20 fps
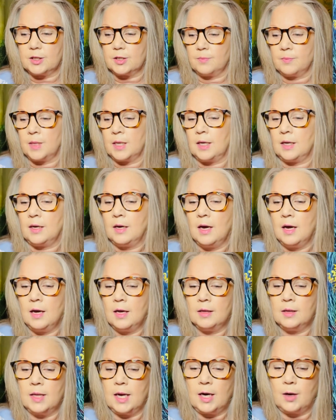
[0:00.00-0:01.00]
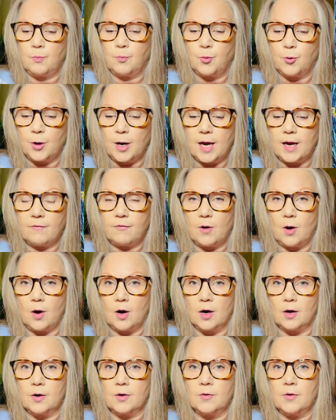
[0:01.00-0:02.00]
to me like
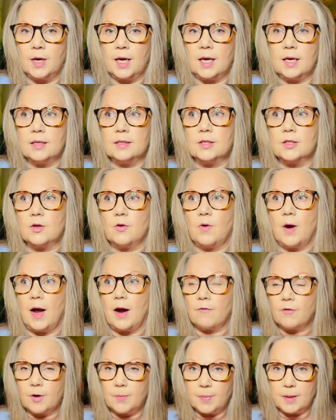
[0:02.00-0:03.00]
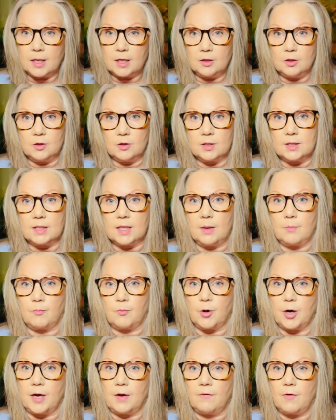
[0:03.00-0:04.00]
Braveheart, okay? So everybody looks at
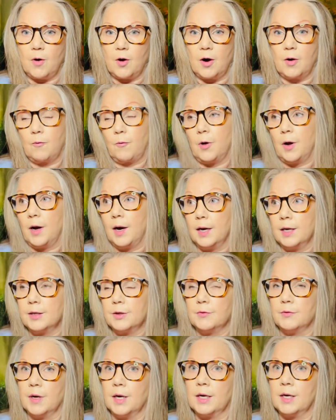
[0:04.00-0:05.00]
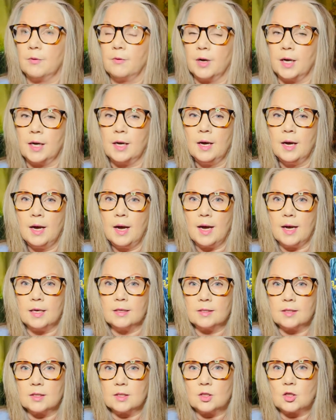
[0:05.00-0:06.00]
Braveheart, well, I do anyway,
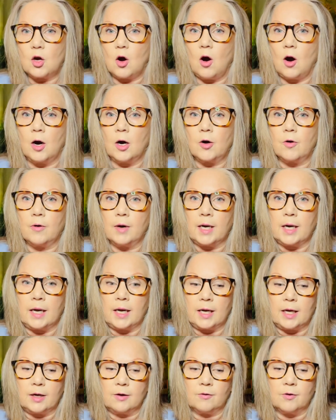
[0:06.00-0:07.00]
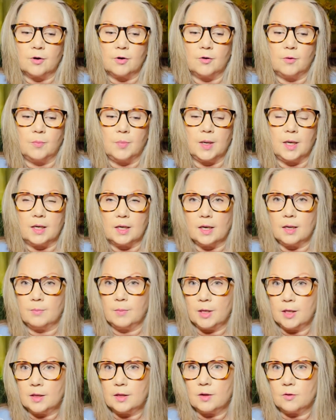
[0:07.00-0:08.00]
as this conquering hero. But I
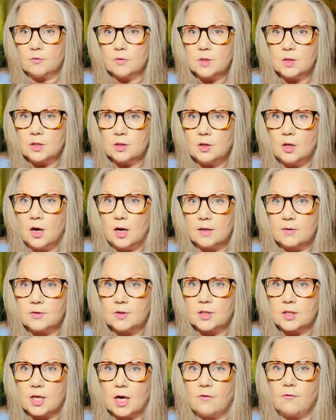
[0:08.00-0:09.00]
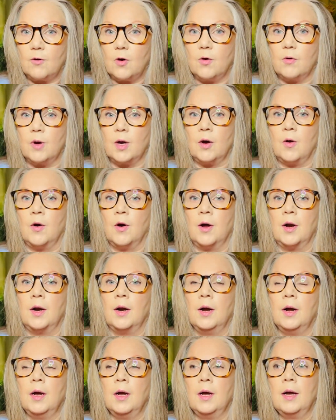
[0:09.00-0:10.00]
mean, there was a lot of stuff going on,
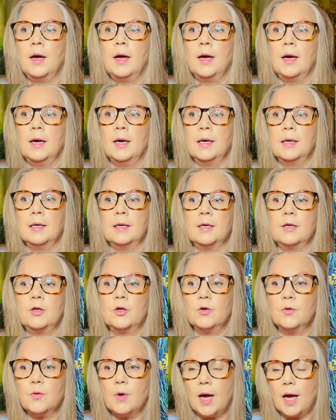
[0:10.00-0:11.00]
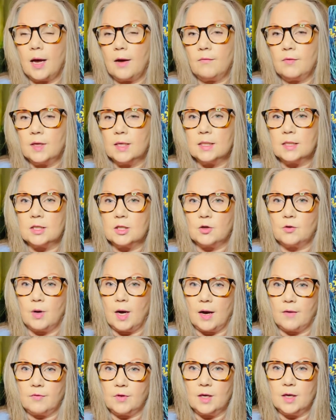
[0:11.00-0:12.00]
and you have this, you
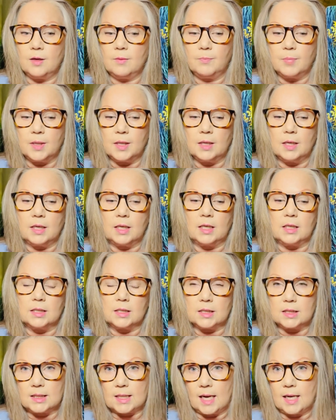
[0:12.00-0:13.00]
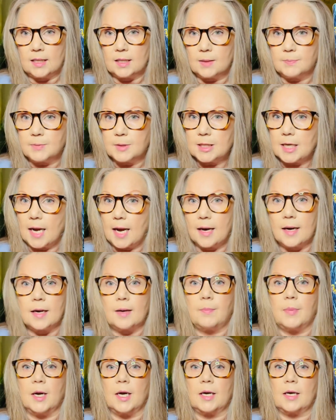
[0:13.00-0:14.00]
have the ability to stand up to
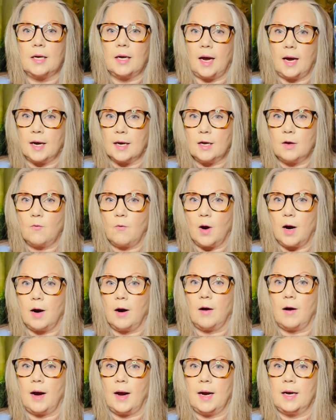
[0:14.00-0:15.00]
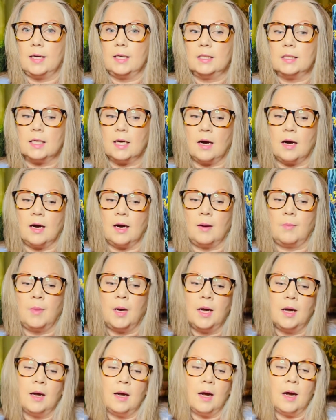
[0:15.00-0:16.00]
anybody, anywhere, anytime.
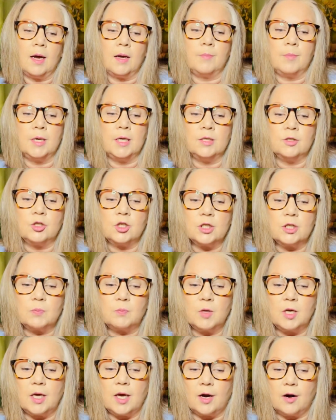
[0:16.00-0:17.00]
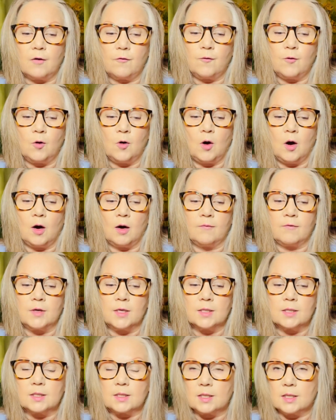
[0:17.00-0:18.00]
I mean, just be careful,
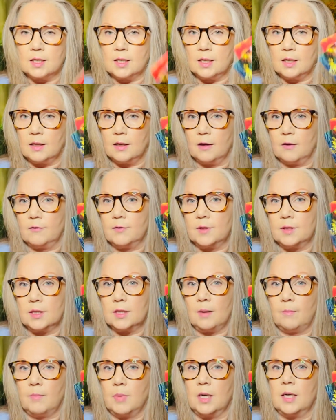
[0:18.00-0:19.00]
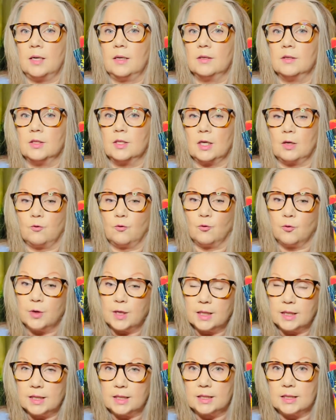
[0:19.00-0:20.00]
obviously, if somebody is like
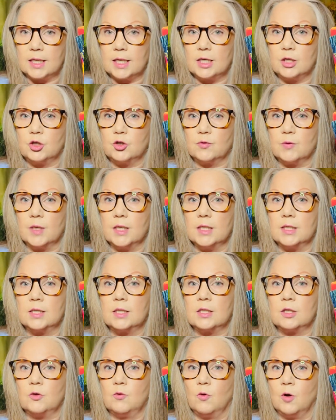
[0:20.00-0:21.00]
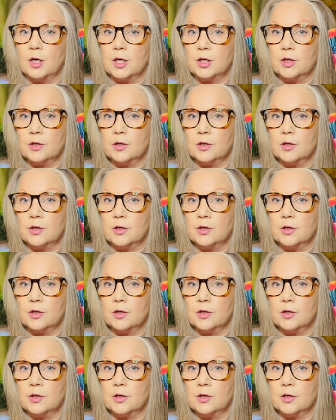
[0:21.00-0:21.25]
really dangerous, you want to